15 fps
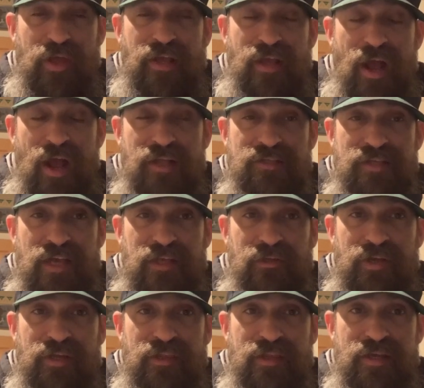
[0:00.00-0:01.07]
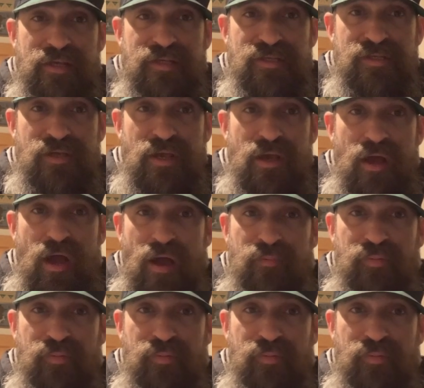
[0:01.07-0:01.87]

content like this, uh,